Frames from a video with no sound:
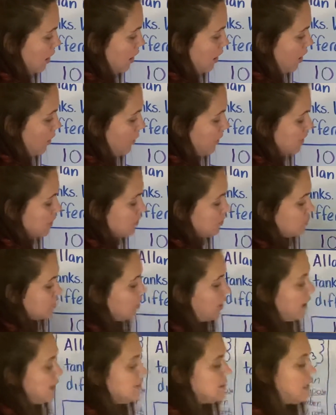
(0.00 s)
going
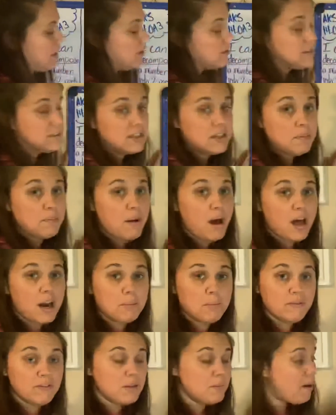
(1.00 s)
straight down to the bottom
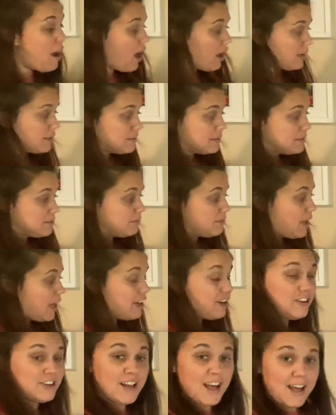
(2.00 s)
of the box, and
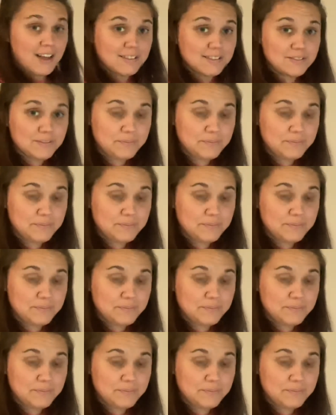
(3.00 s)
you're done.